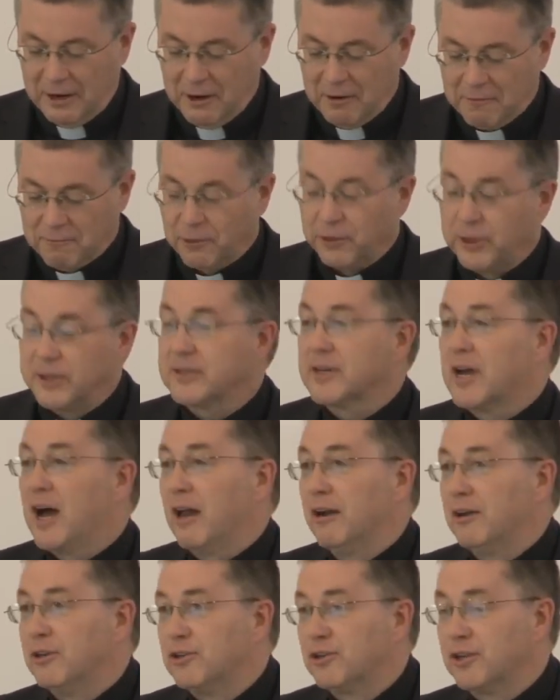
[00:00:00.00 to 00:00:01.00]
For this
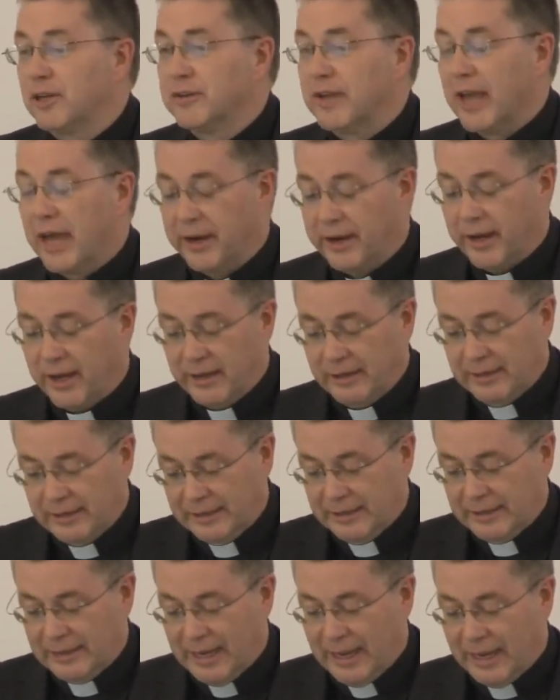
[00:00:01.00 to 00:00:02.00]
college has had a
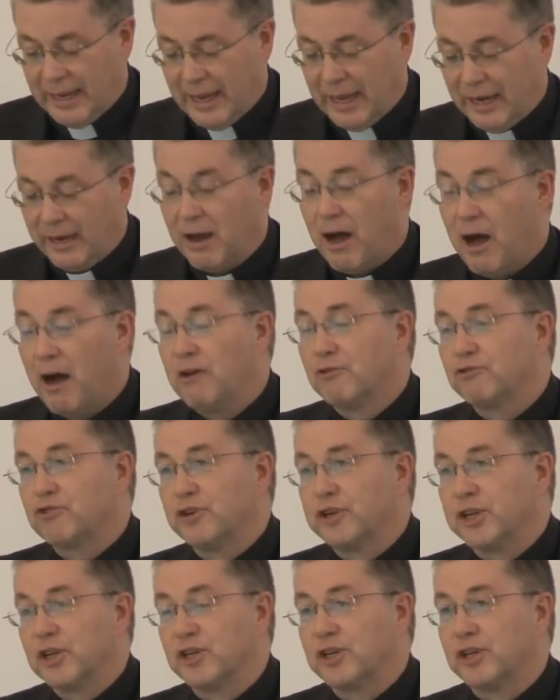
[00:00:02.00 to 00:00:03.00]
long
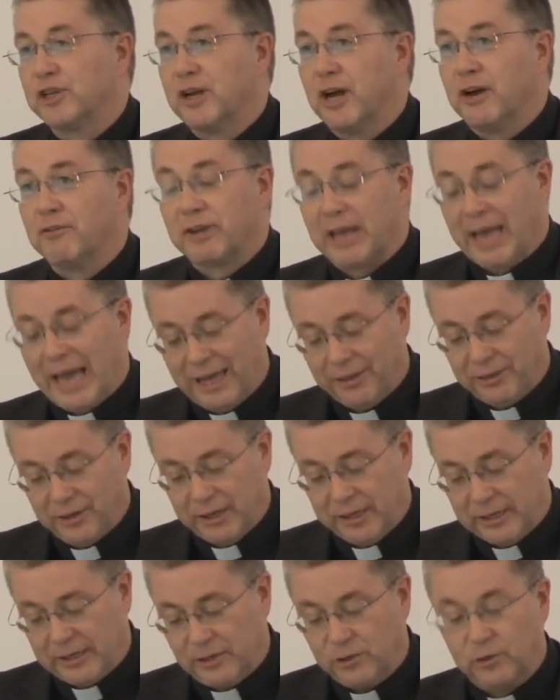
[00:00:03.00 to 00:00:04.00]
tradition of
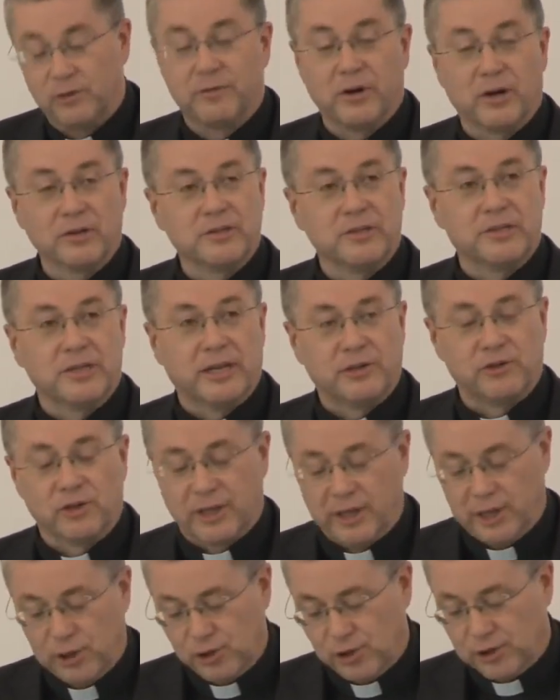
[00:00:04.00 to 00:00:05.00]
Catholic university
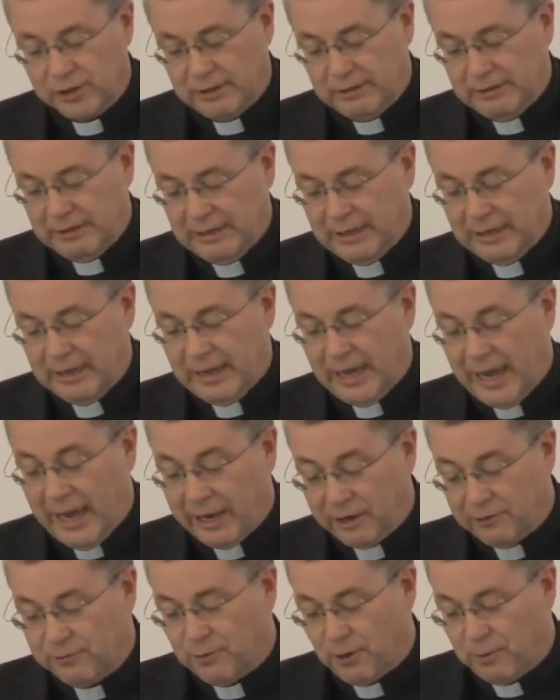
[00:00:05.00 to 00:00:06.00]
education
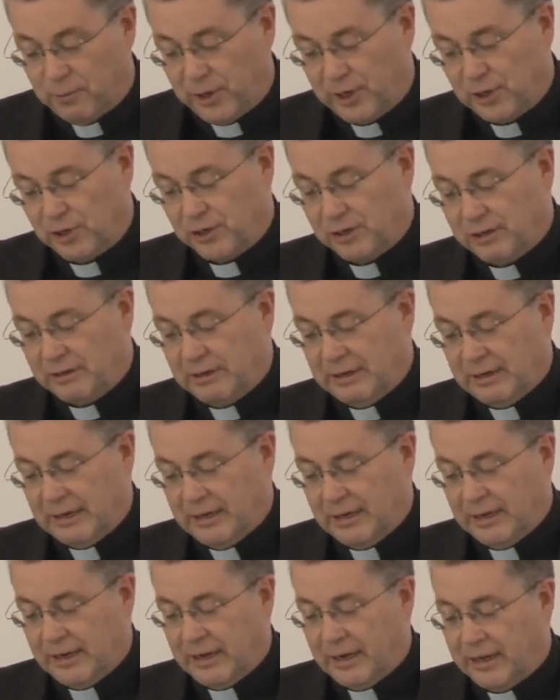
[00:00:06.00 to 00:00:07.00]
and formation
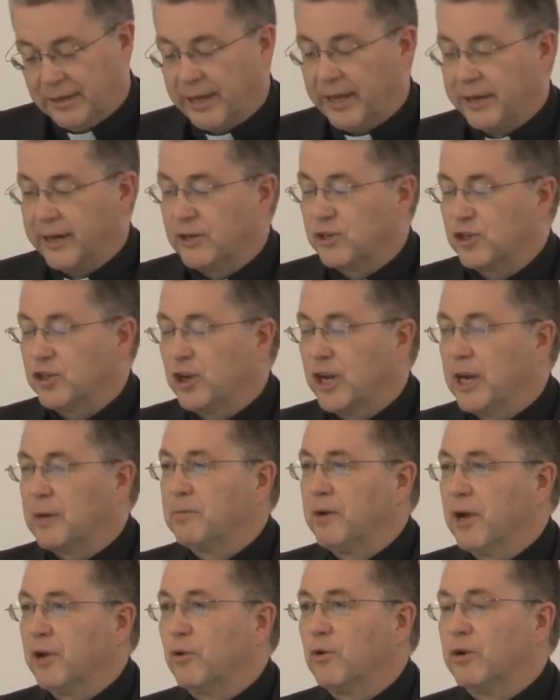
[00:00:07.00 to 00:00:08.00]
that has shaped
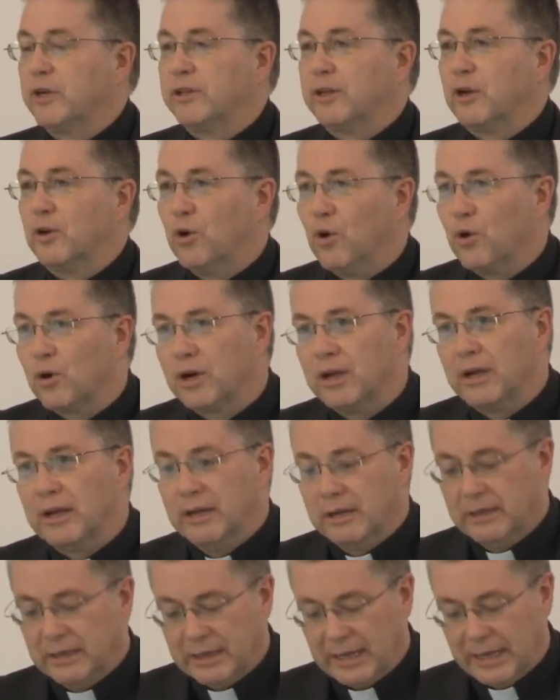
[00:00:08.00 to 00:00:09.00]
not only the
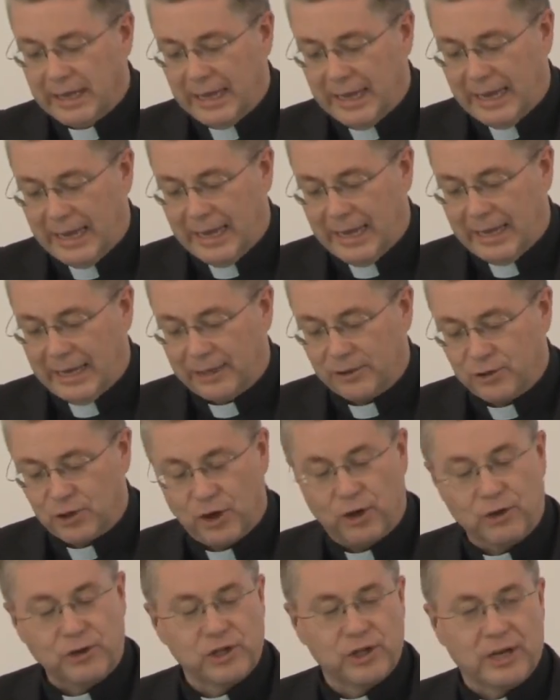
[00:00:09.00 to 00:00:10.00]
local
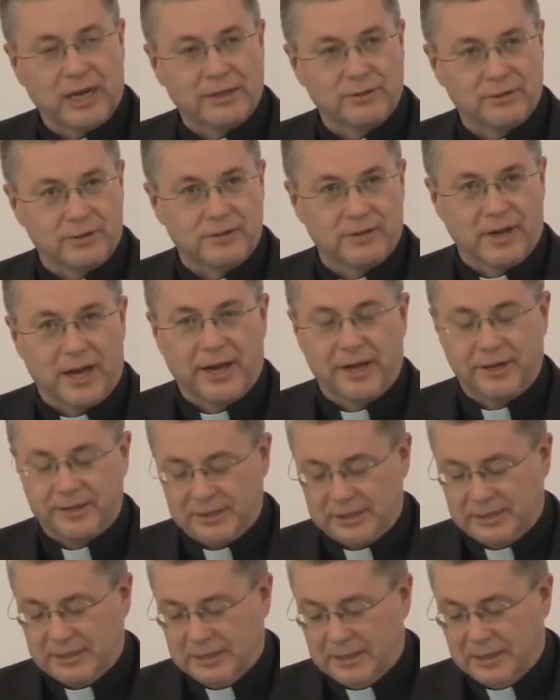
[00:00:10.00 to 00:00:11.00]
church and
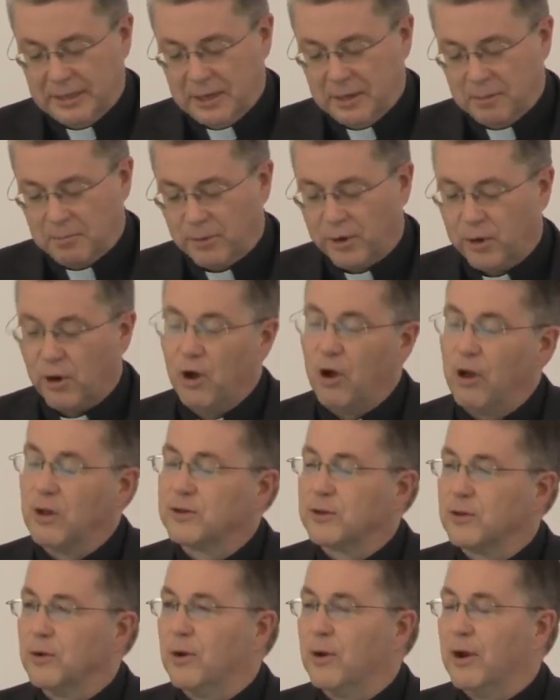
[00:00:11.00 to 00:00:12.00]
society, but
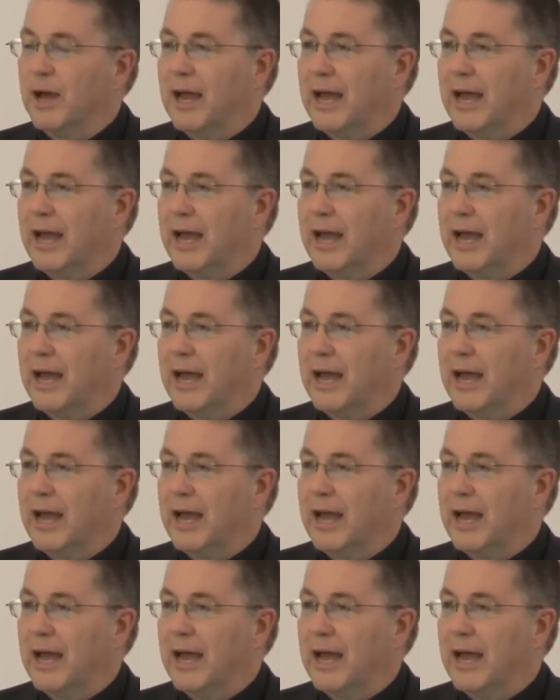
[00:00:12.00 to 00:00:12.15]
also